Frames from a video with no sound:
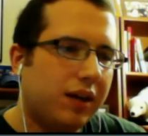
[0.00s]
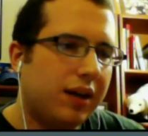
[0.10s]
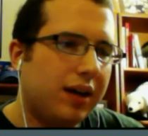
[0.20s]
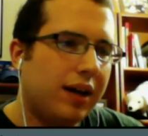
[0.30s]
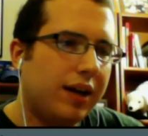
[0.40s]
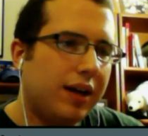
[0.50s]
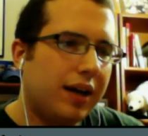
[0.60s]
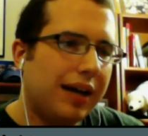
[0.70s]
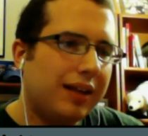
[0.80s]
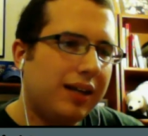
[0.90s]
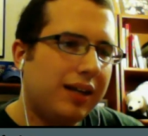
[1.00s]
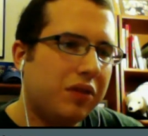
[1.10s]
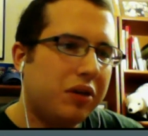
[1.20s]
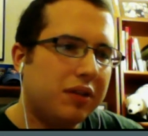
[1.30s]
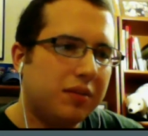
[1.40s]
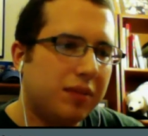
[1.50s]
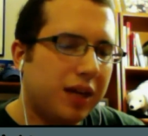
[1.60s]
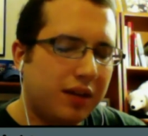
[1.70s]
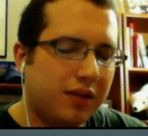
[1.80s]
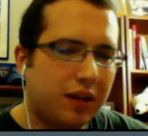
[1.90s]
and I think even though it doesn't make
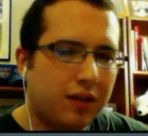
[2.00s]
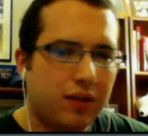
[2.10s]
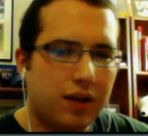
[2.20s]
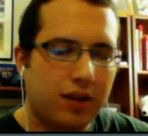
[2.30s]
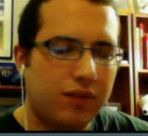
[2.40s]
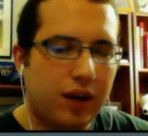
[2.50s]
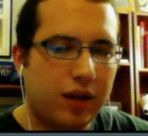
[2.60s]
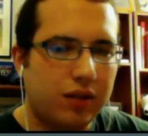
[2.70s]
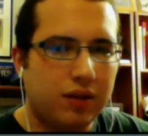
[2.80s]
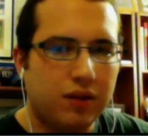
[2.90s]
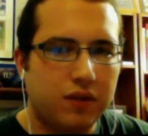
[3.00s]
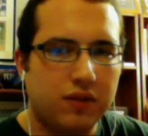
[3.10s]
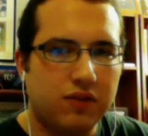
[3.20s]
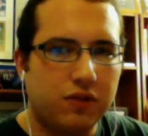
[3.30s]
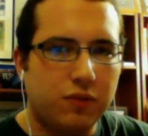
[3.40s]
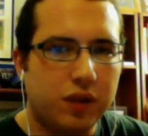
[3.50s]
any sense, like it's fine because it's just one